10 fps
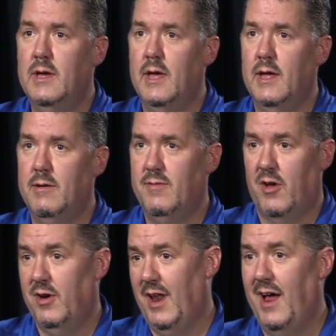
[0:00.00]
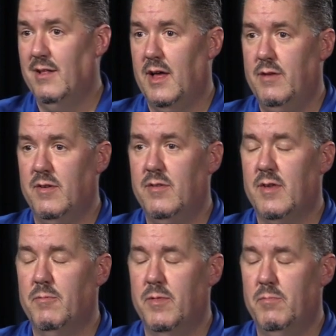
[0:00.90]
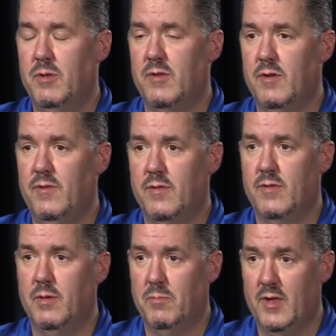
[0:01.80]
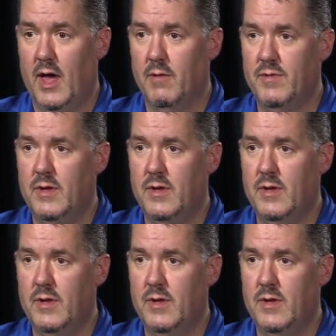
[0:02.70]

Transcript: and started idolizing some of the musicians themselves.